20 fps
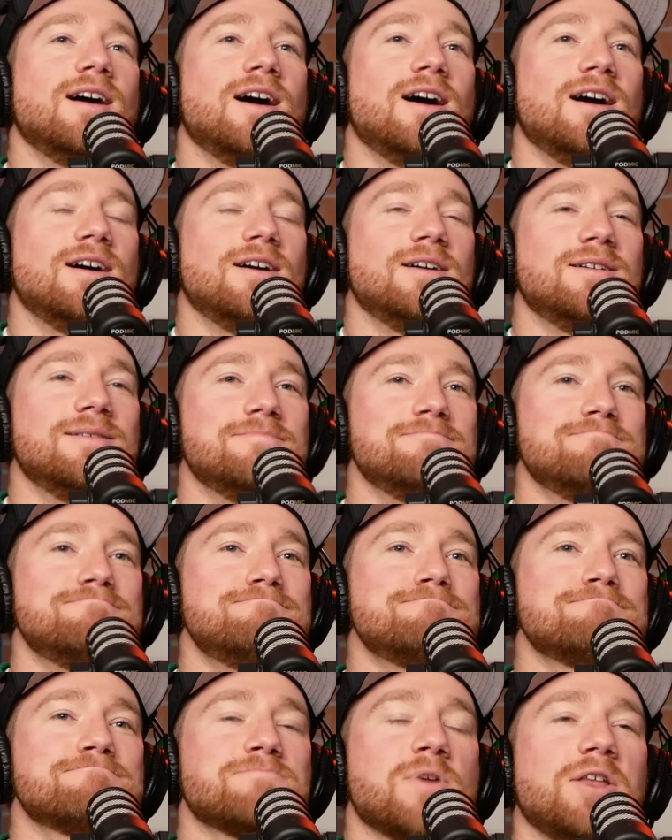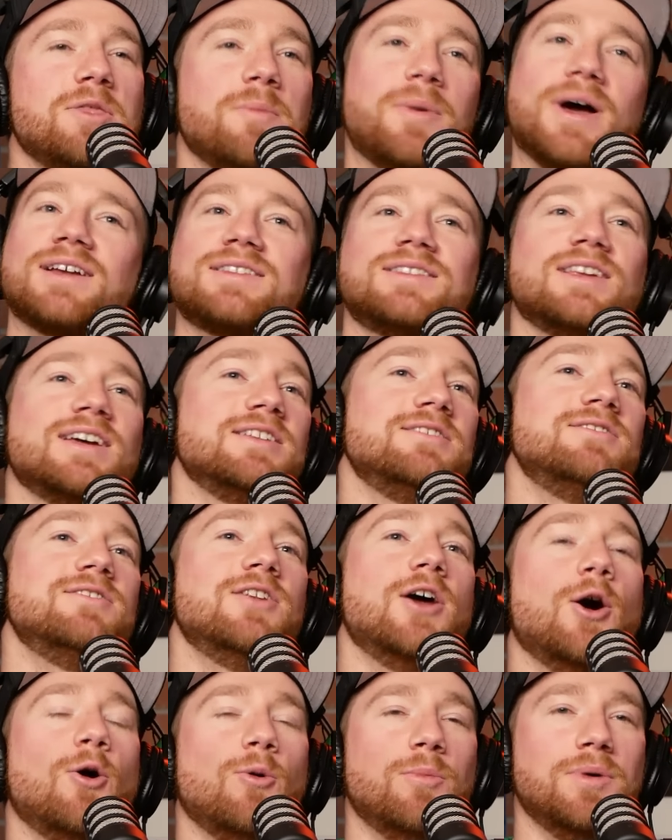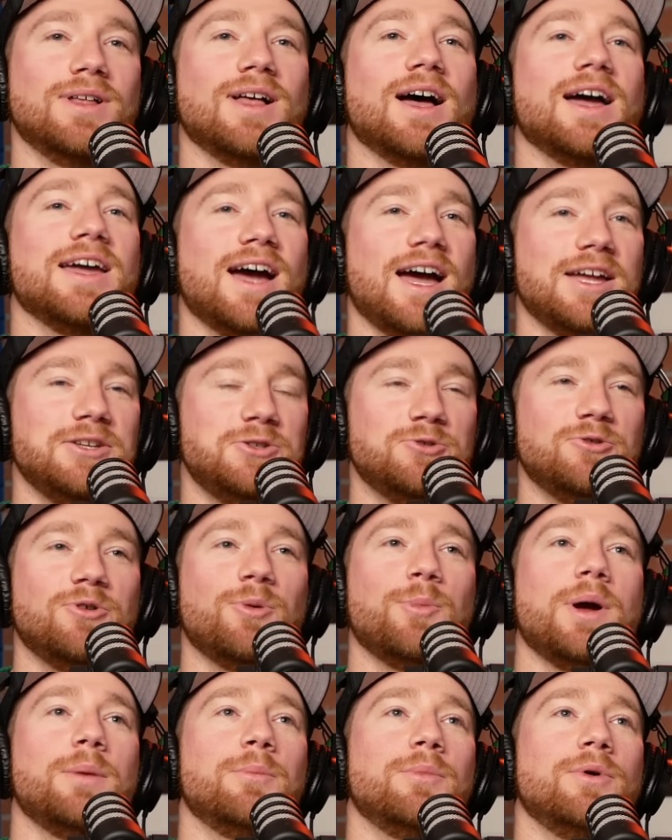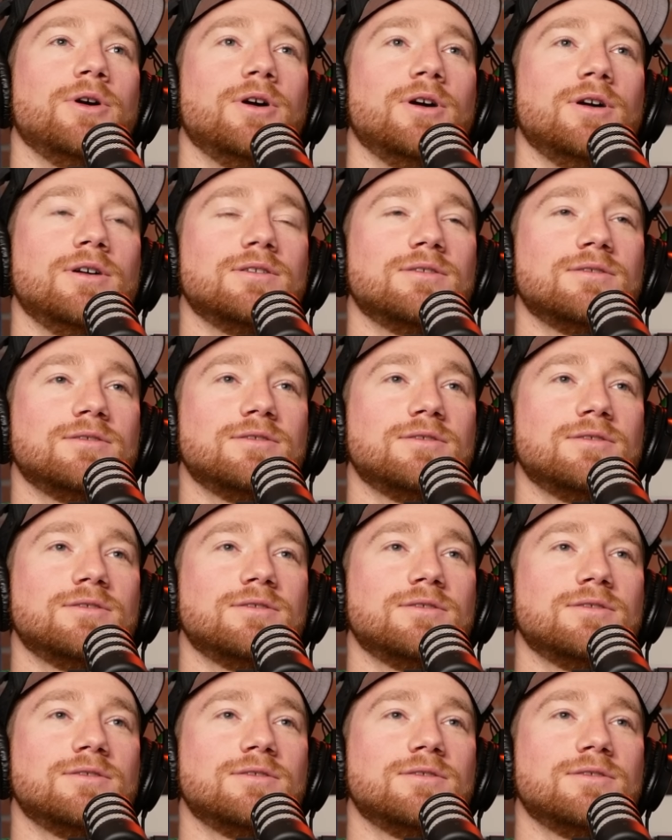On the backside, no, but I do remember,